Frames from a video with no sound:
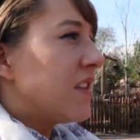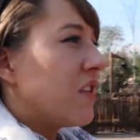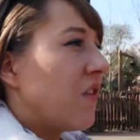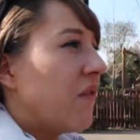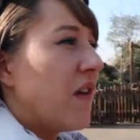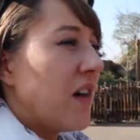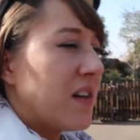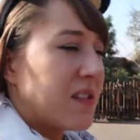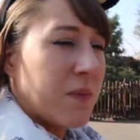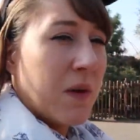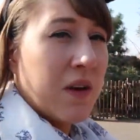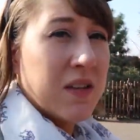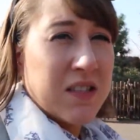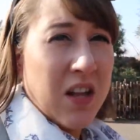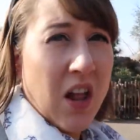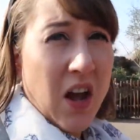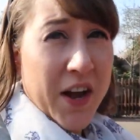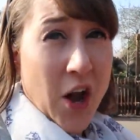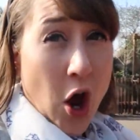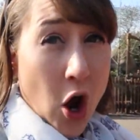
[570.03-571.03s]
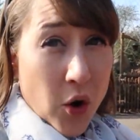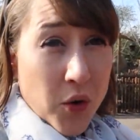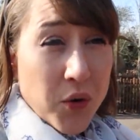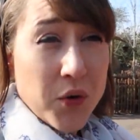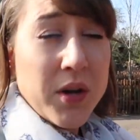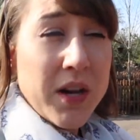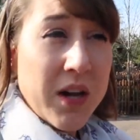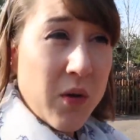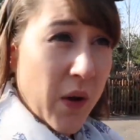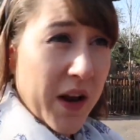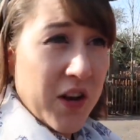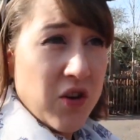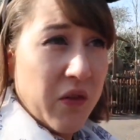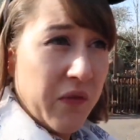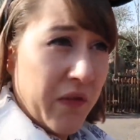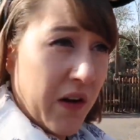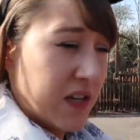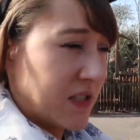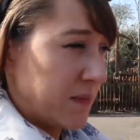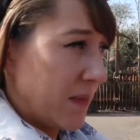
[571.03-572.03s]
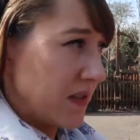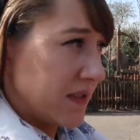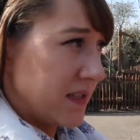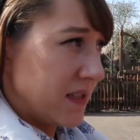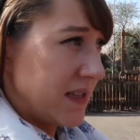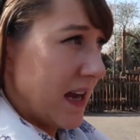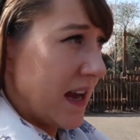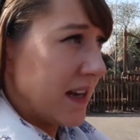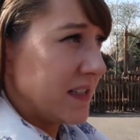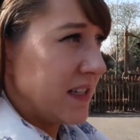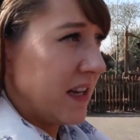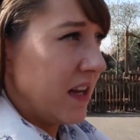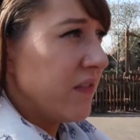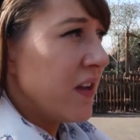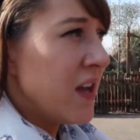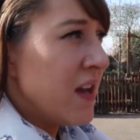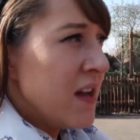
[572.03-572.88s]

to the fast pass line only when your fast pass is active.